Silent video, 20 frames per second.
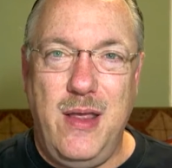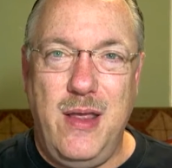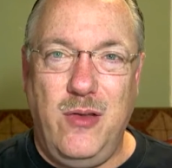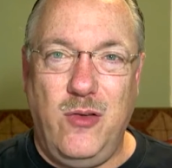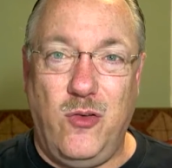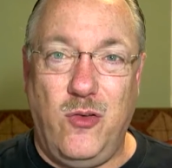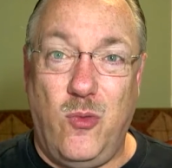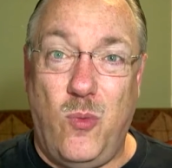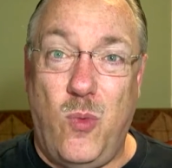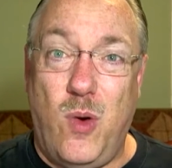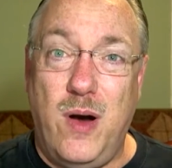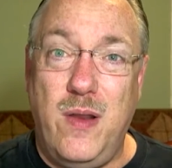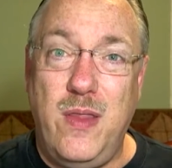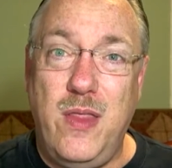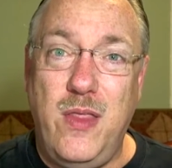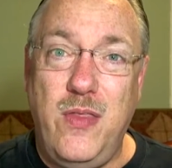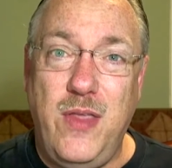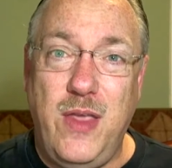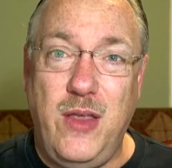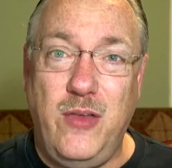So one of
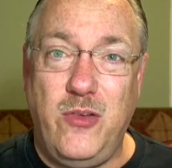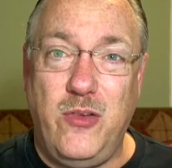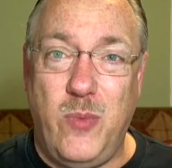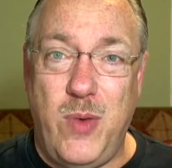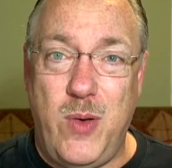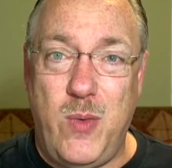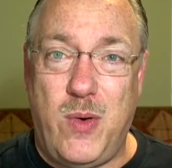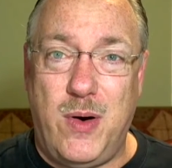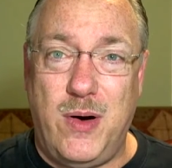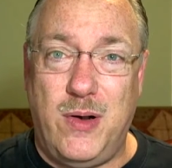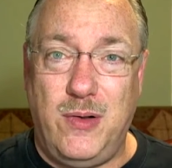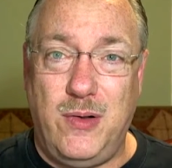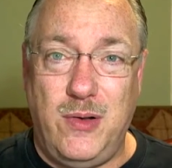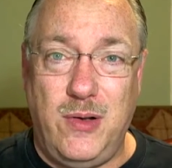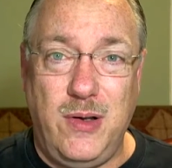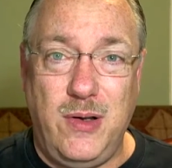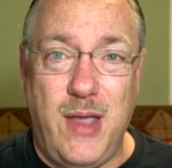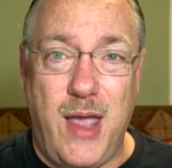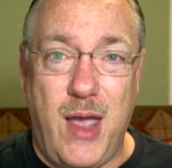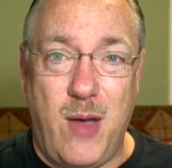the things that we want to
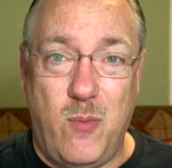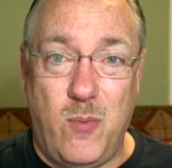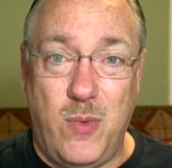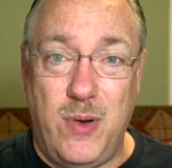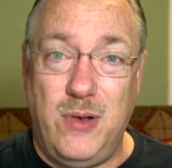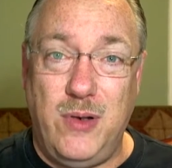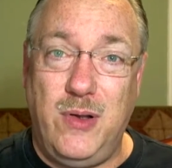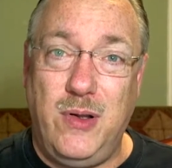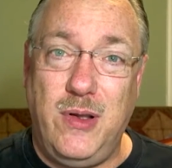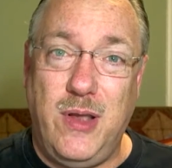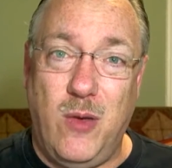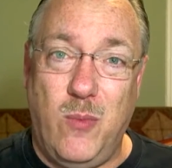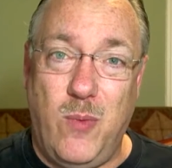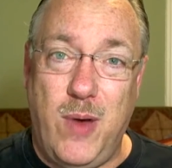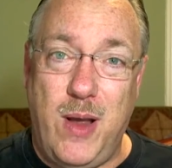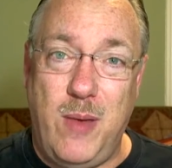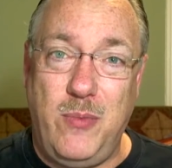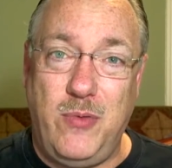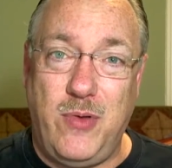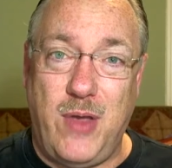look at when we look at
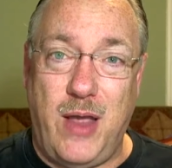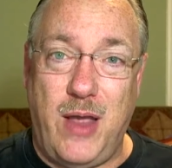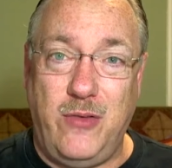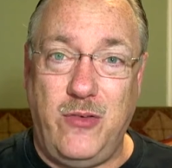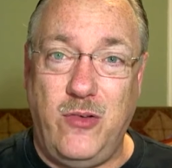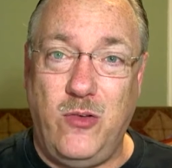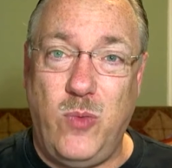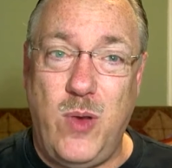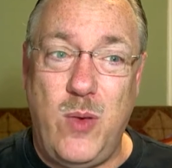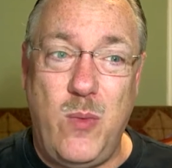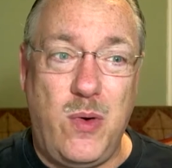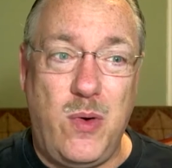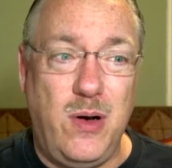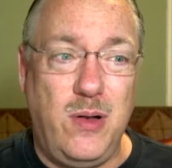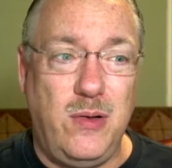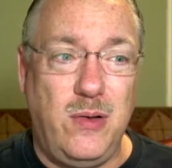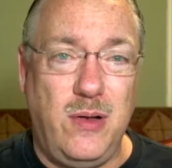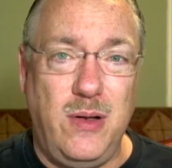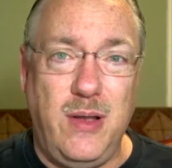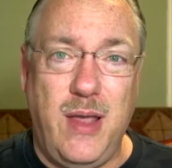websites is we want to
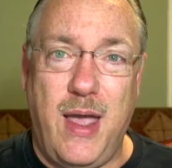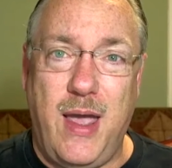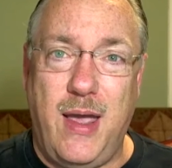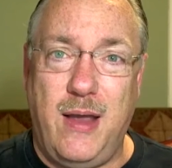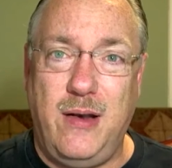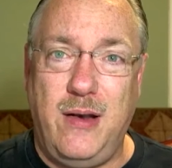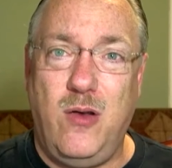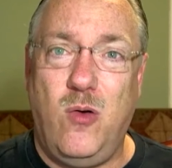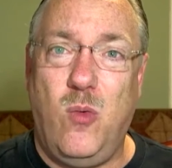look at,